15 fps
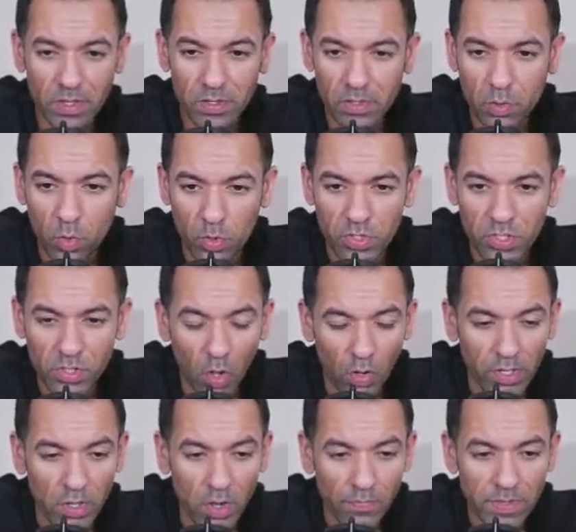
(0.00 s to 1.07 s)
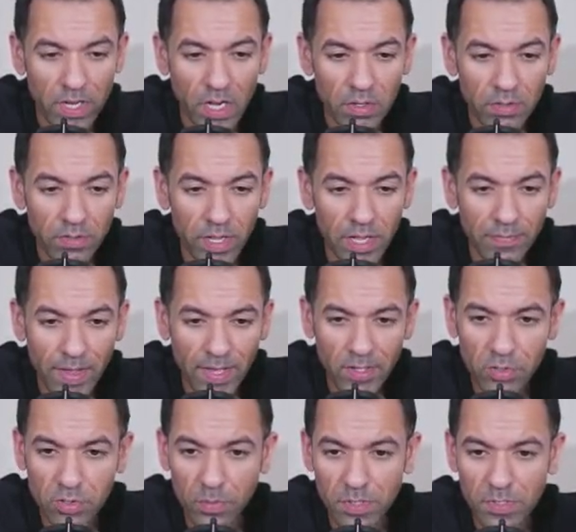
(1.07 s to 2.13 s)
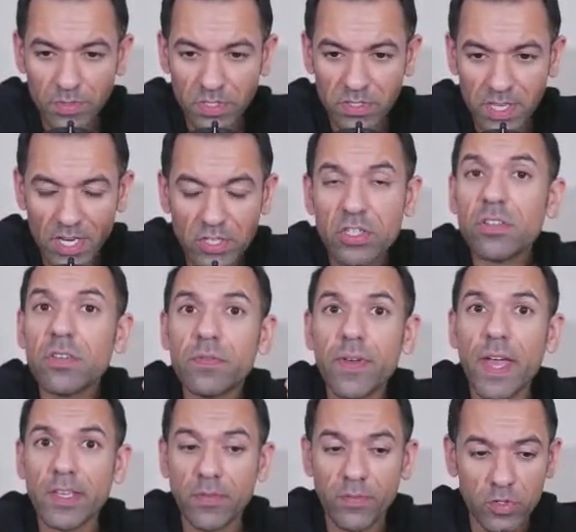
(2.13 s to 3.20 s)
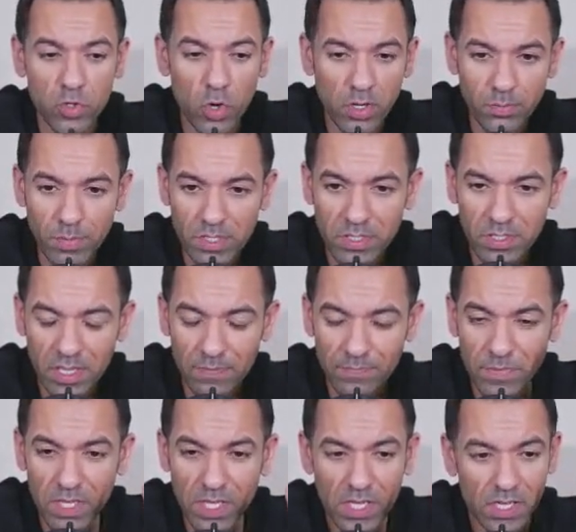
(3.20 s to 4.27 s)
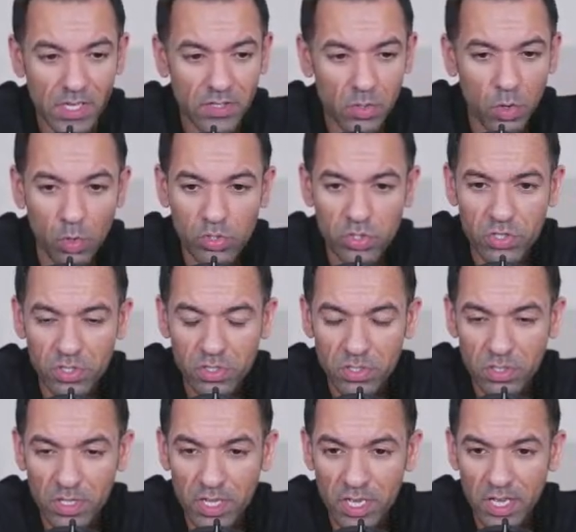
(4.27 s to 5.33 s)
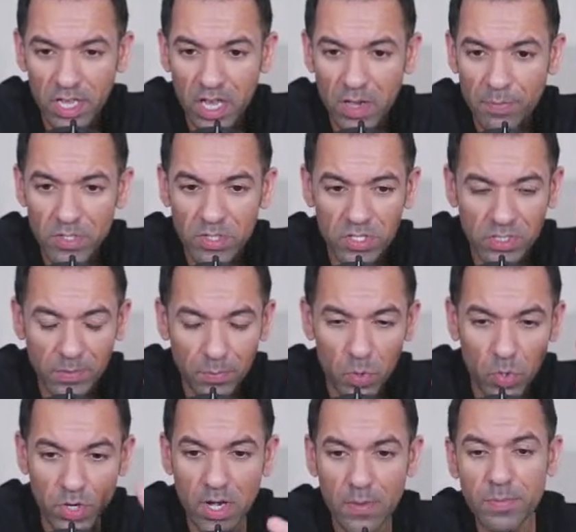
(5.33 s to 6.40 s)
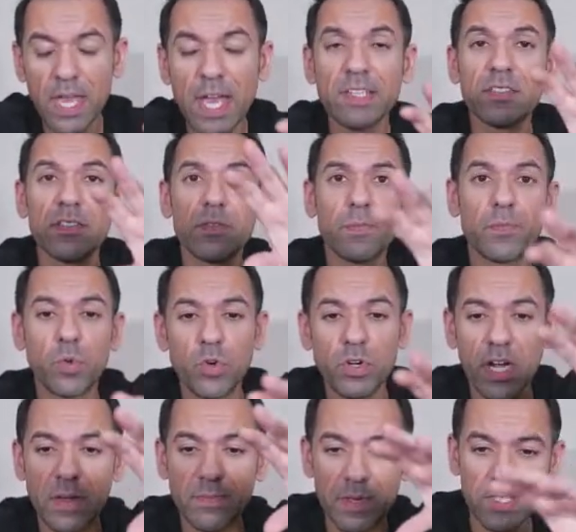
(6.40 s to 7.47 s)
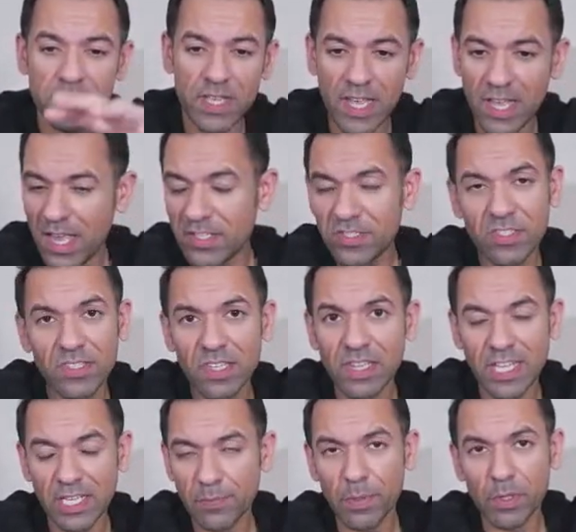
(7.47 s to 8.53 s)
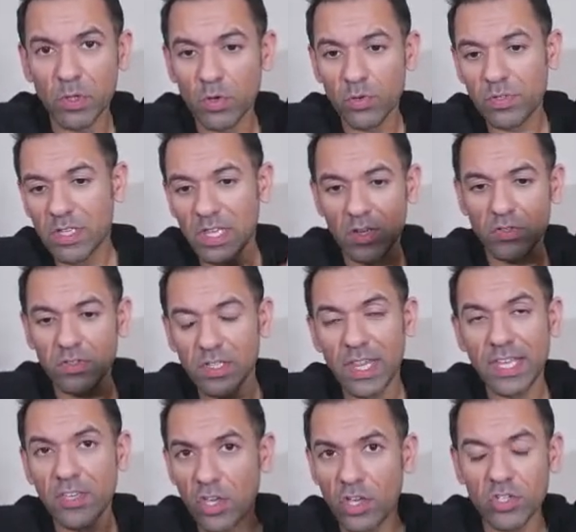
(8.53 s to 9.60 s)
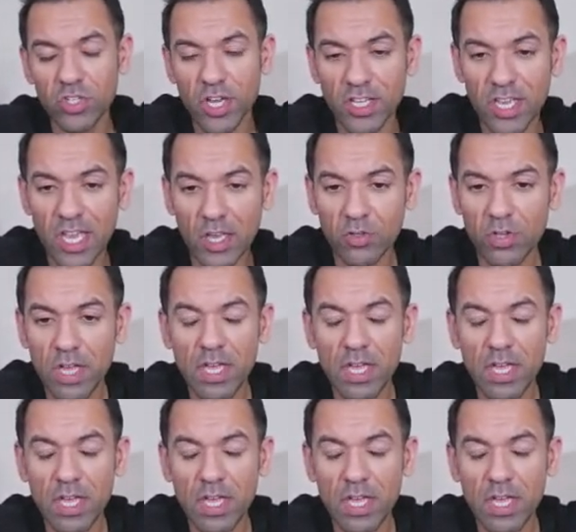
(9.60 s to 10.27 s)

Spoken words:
Coach, logging off now. Thank you so much for the session. Thank you for joining me today. Coach, how much is the program, guys? The program it's in the link below. Click on the link. You can check it out.